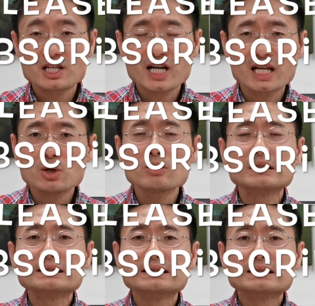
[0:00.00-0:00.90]
channel.
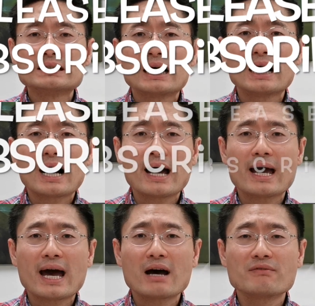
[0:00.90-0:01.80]
I
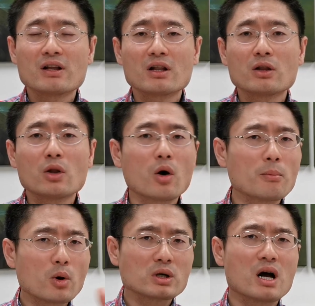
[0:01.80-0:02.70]
have a lot
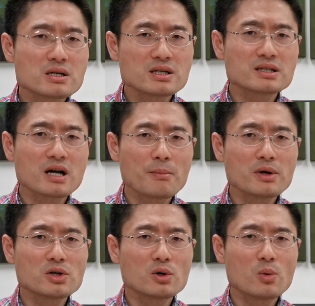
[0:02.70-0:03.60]
more content
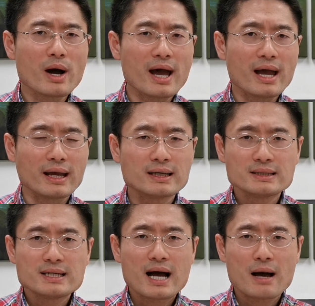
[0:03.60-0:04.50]
coming your way
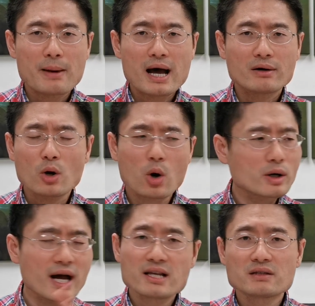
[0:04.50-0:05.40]
about all
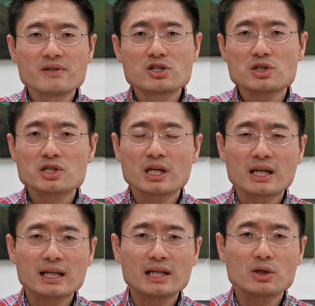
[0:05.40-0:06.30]
kinds of
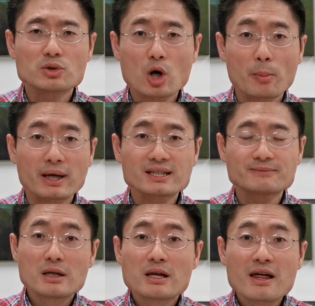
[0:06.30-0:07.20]
interesting legal topics.
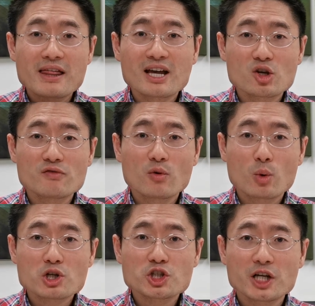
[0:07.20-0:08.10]
Thank you for
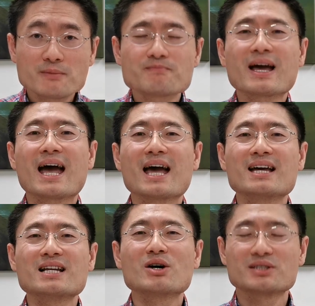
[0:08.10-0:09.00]
watching,
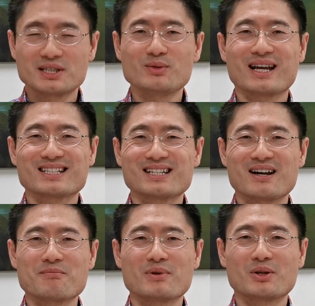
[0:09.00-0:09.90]
and I'll see you next
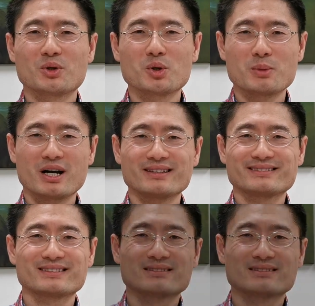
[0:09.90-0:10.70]
time. Goodbye.